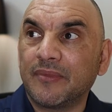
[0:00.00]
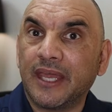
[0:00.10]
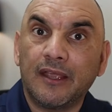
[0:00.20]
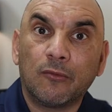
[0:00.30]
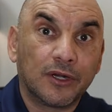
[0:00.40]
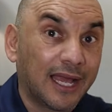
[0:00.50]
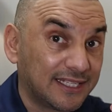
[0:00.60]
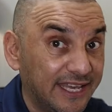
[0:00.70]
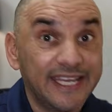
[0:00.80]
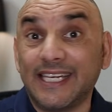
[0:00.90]
they were not
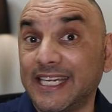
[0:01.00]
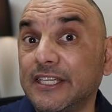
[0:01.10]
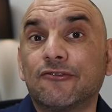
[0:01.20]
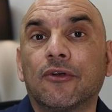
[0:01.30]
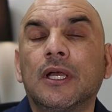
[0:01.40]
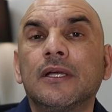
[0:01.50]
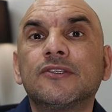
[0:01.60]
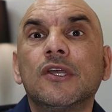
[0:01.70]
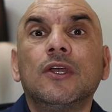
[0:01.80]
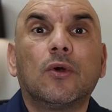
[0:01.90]
taking any drugs,